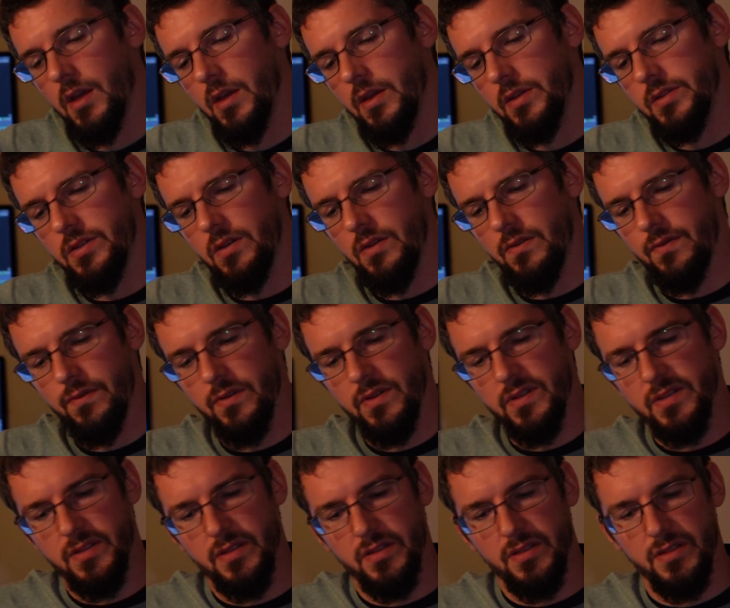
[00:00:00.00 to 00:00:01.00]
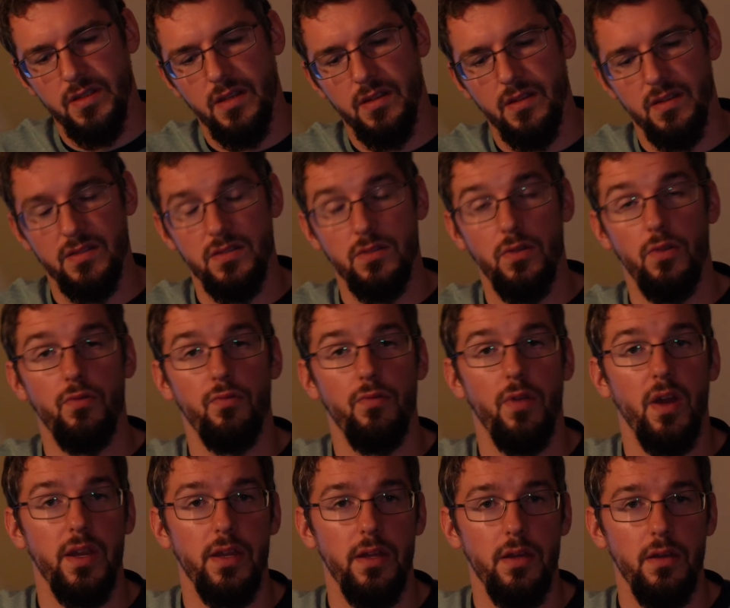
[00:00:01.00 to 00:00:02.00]
So for instance, say there's no
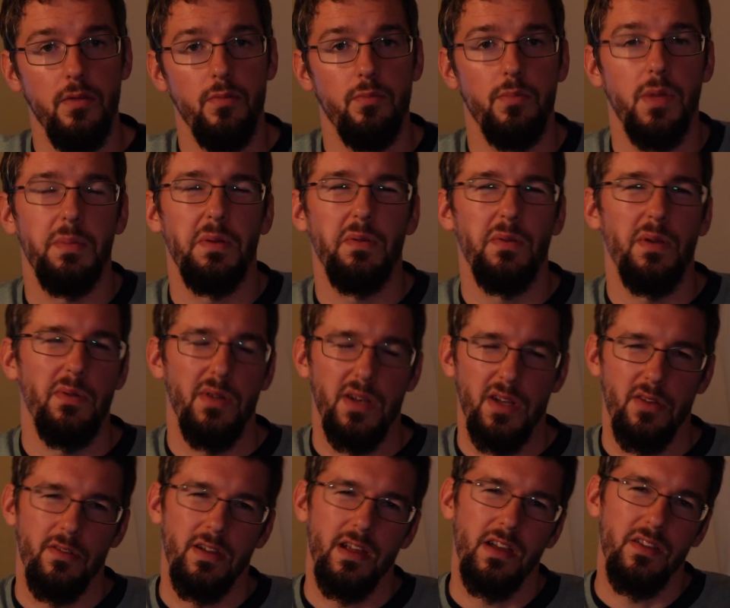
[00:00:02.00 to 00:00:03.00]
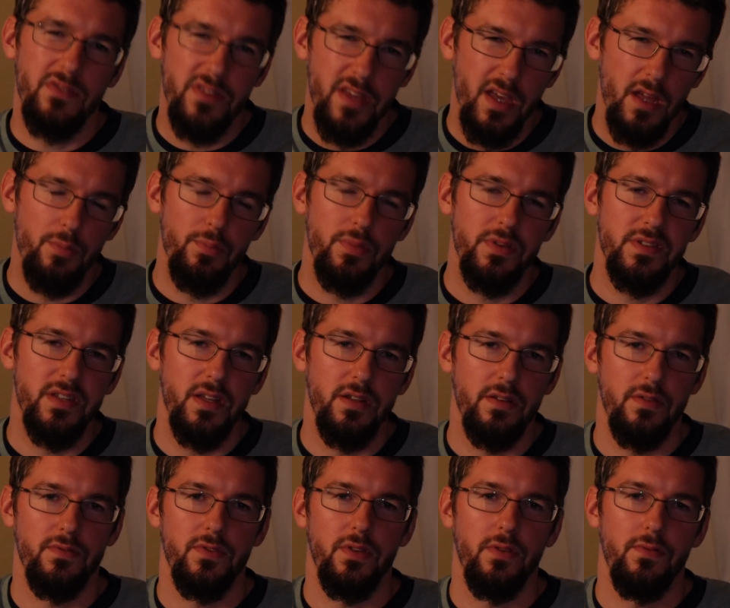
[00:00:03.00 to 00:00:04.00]
rider, maybe we want around 10%
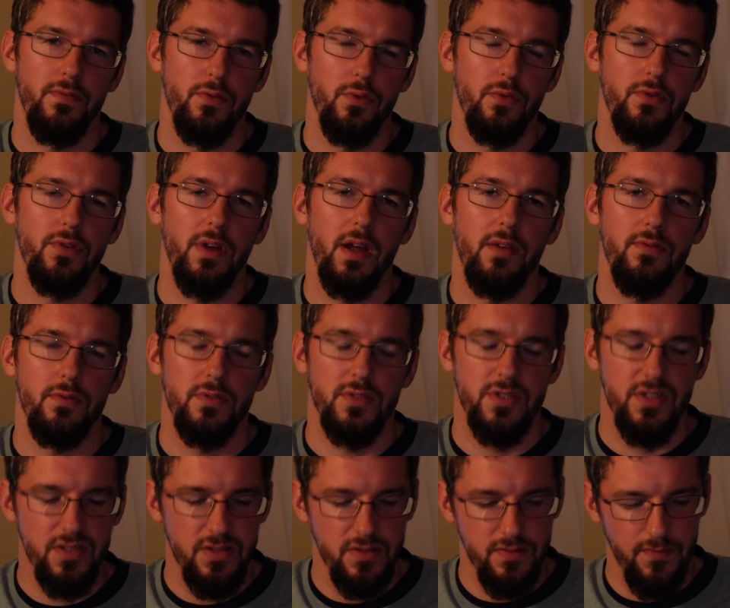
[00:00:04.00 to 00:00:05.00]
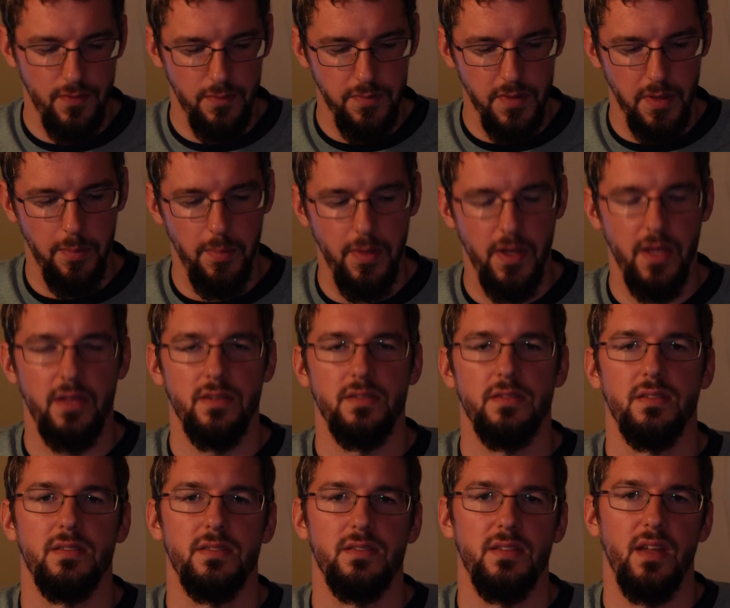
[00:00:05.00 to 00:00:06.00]
of full travel just from the
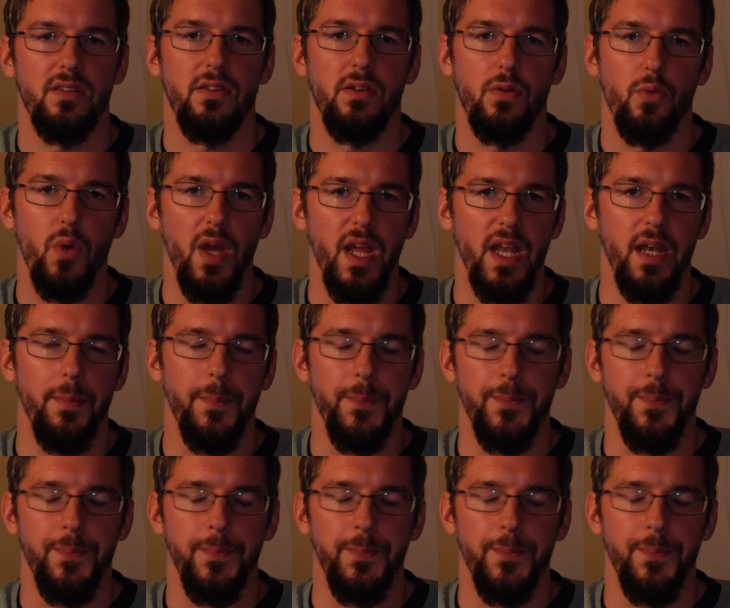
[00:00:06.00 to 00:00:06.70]
bike's static weight.